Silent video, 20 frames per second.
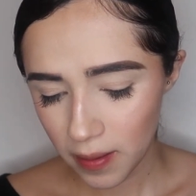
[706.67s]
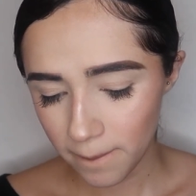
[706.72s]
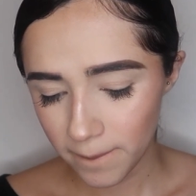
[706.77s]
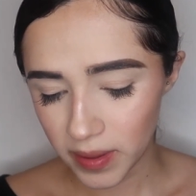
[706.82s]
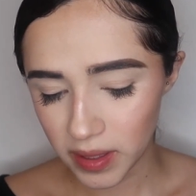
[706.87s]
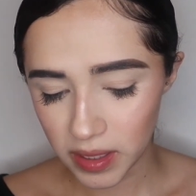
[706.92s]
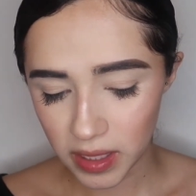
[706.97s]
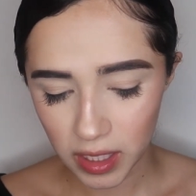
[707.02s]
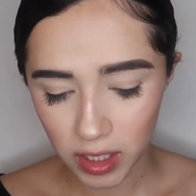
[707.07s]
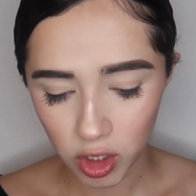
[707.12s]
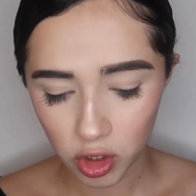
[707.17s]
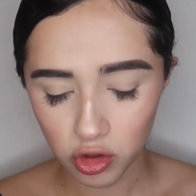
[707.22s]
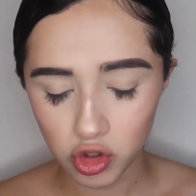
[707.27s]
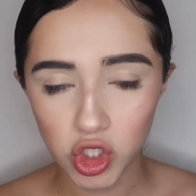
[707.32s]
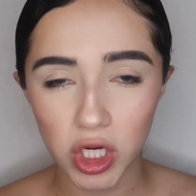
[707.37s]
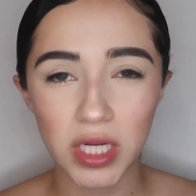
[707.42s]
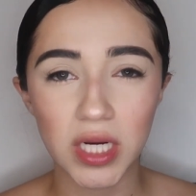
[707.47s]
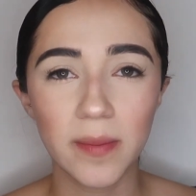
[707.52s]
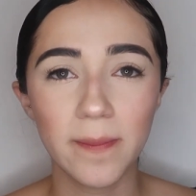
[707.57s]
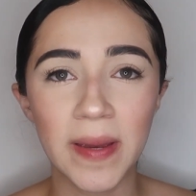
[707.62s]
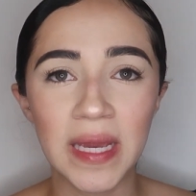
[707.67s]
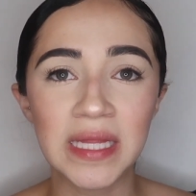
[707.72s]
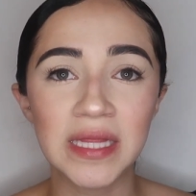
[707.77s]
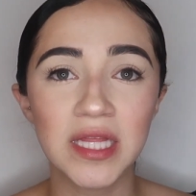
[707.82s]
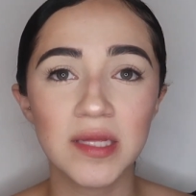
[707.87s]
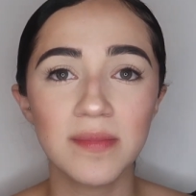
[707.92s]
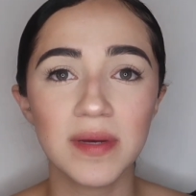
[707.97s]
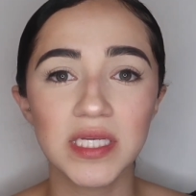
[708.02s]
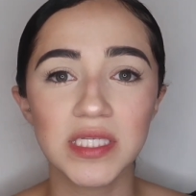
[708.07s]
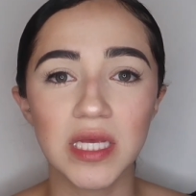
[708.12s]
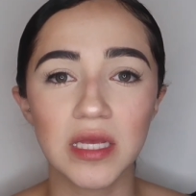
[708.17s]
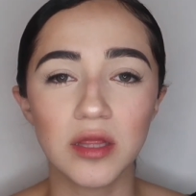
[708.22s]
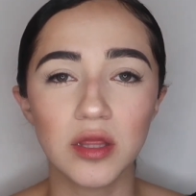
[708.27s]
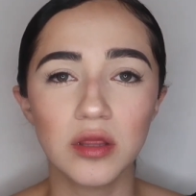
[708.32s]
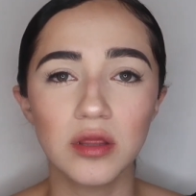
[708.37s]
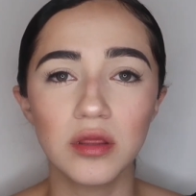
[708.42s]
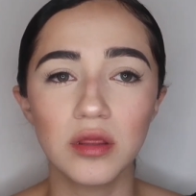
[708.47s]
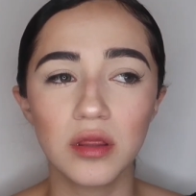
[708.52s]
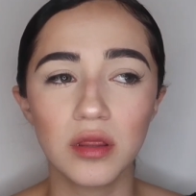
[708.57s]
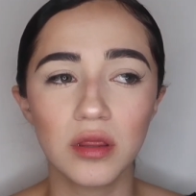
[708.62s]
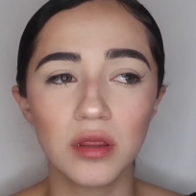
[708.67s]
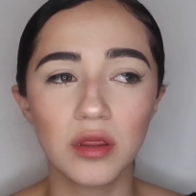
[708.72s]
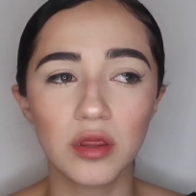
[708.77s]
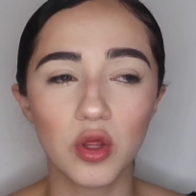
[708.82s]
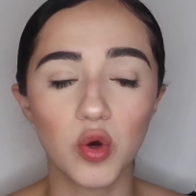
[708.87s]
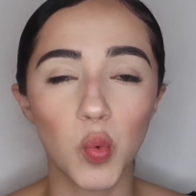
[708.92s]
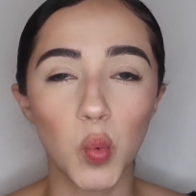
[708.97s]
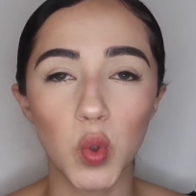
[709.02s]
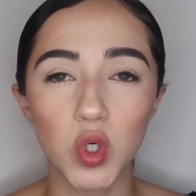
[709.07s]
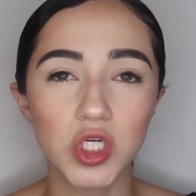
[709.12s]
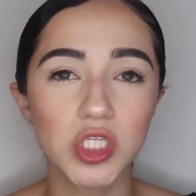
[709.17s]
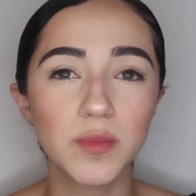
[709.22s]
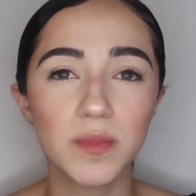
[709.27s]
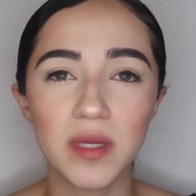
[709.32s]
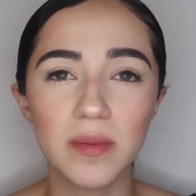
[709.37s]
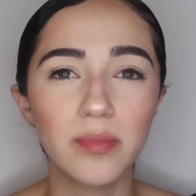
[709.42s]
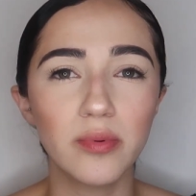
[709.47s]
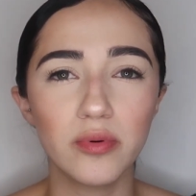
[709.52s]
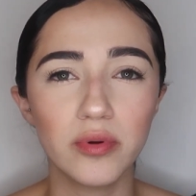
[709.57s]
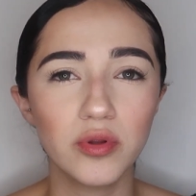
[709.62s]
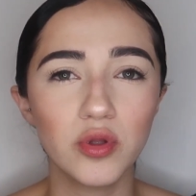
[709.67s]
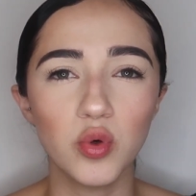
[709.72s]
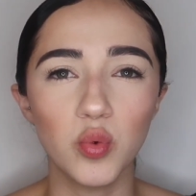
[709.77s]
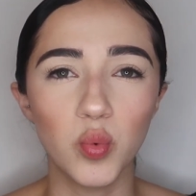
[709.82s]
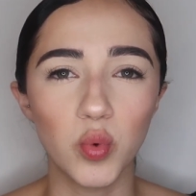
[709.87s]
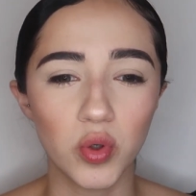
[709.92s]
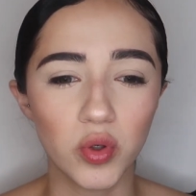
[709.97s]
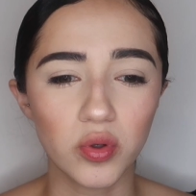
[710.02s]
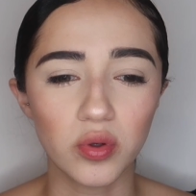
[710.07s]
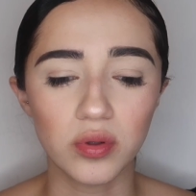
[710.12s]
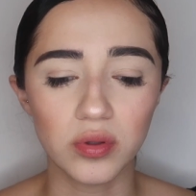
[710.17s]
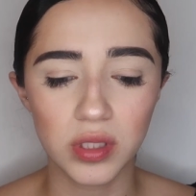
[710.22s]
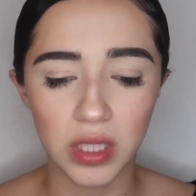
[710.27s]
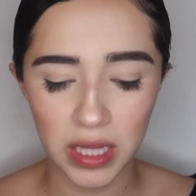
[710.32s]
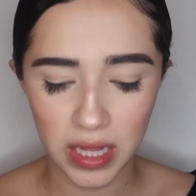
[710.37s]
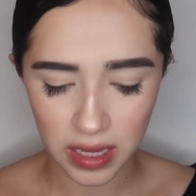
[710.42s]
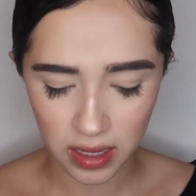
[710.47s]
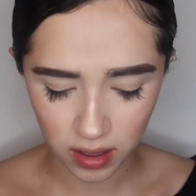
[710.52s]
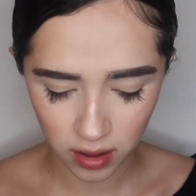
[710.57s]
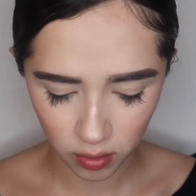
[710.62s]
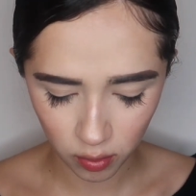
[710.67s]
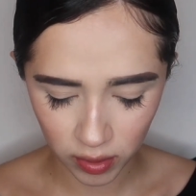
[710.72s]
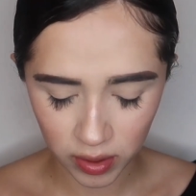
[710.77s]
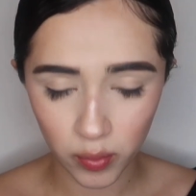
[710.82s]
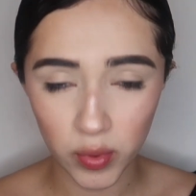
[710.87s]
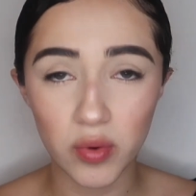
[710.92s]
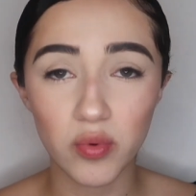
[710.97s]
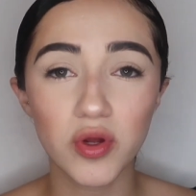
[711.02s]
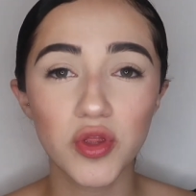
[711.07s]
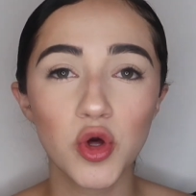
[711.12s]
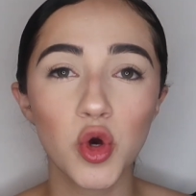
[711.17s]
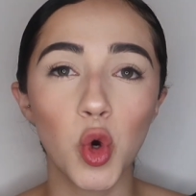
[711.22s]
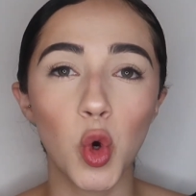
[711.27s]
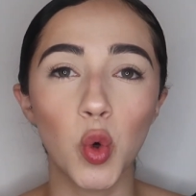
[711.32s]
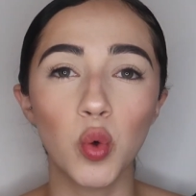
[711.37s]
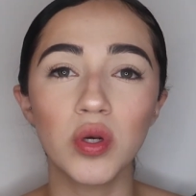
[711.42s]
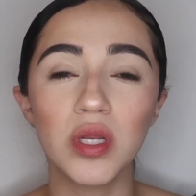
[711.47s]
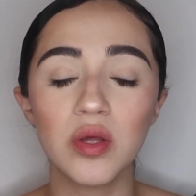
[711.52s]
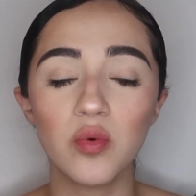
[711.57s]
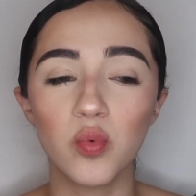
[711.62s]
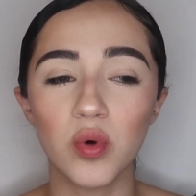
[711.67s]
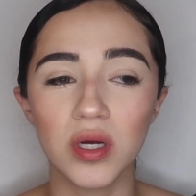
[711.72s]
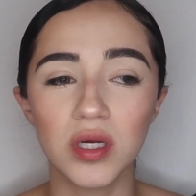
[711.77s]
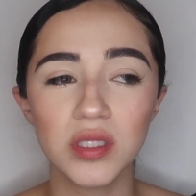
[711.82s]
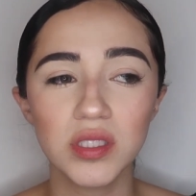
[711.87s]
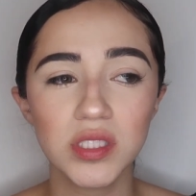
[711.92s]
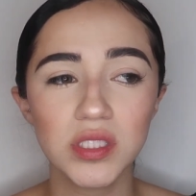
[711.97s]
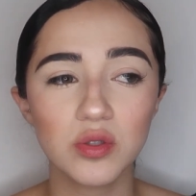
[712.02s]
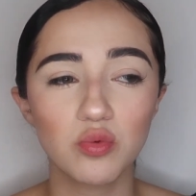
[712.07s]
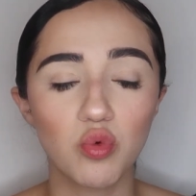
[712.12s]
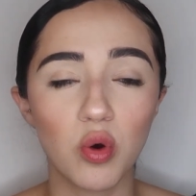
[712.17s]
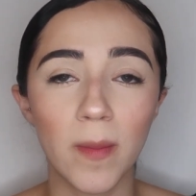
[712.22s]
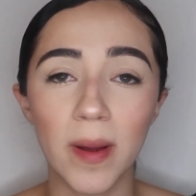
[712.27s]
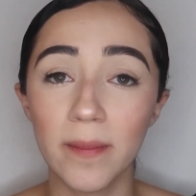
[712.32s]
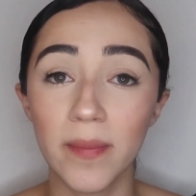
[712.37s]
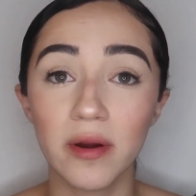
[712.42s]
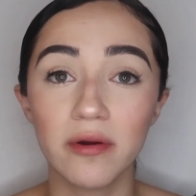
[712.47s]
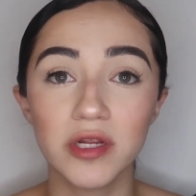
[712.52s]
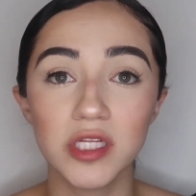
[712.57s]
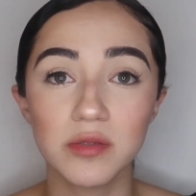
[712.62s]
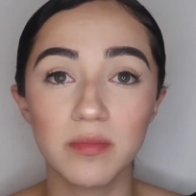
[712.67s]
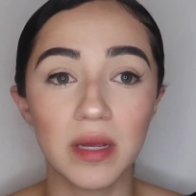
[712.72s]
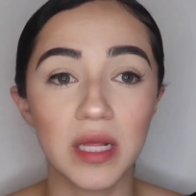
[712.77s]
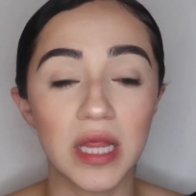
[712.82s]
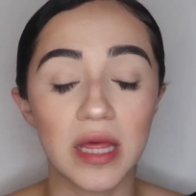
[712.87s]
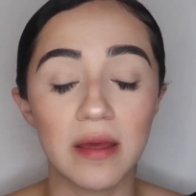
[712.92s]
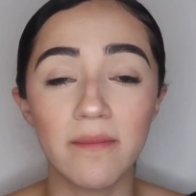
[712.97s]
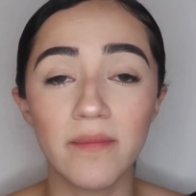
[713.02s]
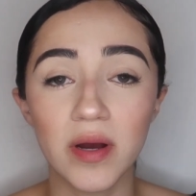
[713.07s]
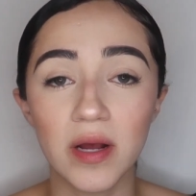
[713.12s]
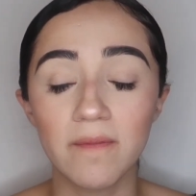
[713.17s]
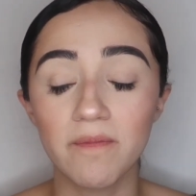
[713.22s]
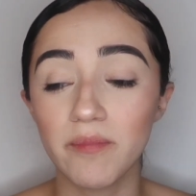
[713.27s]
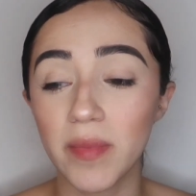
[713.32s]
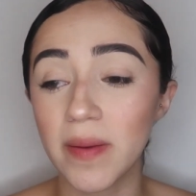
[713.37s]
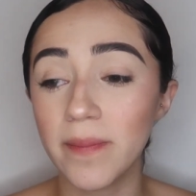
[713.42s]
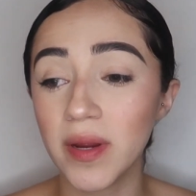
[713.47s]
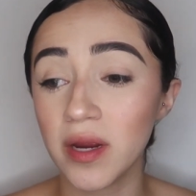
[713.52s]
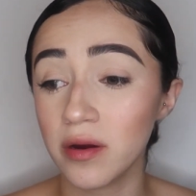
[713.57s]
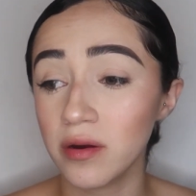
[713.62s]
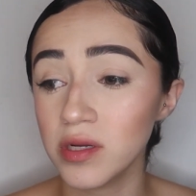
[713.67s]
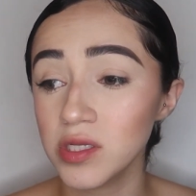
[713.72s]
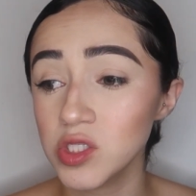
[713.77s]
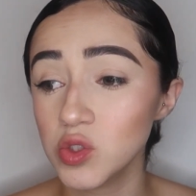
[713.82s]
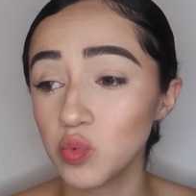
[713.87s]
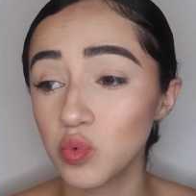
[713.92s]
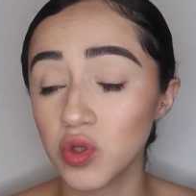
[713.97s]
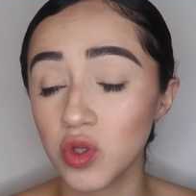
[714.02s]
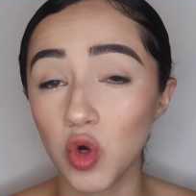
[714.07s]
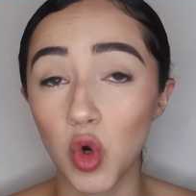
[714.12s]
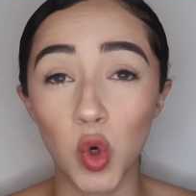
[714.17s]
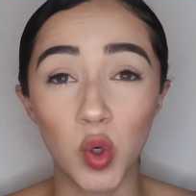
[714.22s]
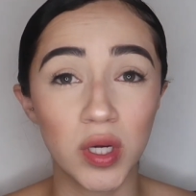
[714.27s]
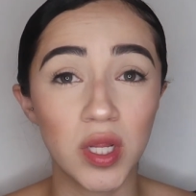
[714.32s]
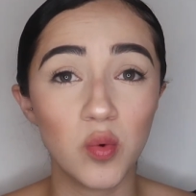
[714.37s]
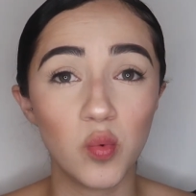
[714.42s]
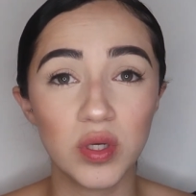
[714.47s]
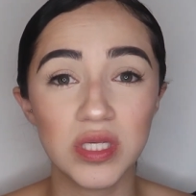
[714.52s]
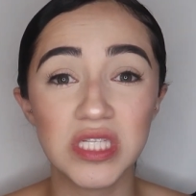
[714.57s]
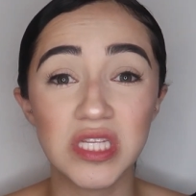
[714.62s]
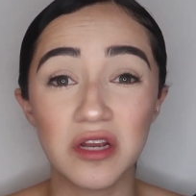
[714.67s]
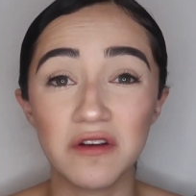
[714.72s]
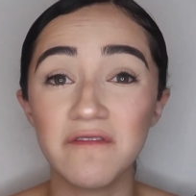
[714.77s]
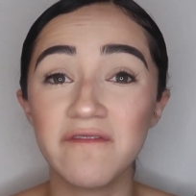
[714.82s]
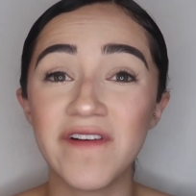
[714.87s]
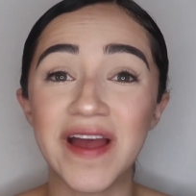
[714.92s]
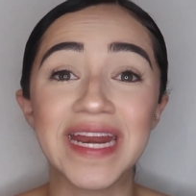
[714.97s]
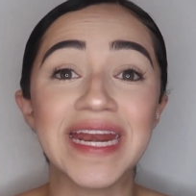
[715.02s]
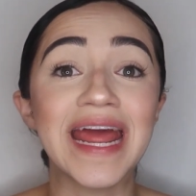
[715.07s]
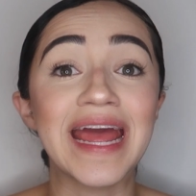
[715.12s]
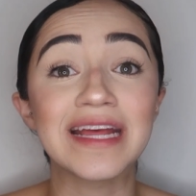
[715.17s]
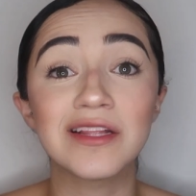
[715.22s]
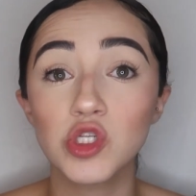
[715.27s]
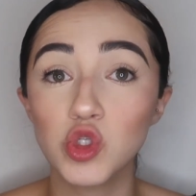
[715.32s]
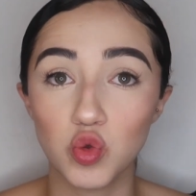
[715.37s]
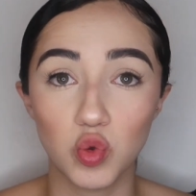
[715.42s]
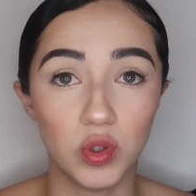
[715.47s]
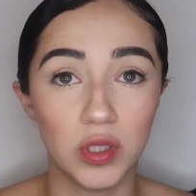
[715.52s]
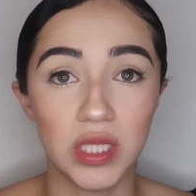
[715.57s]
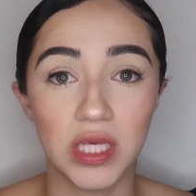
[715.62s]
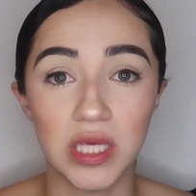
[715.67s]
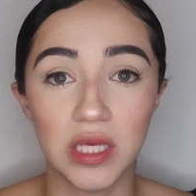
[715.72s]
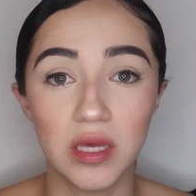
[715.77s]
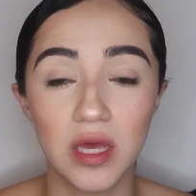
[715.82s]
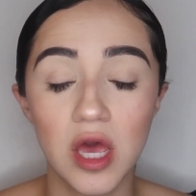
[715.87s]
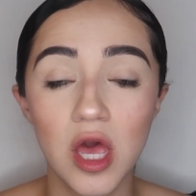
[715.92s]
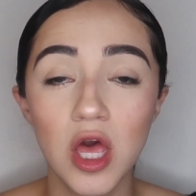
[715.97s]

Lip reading: But yeah, you try to paint them as like the worst people in the world. Like, when we were the only ones, well, my parents mainly, but my parents were the only ones there financially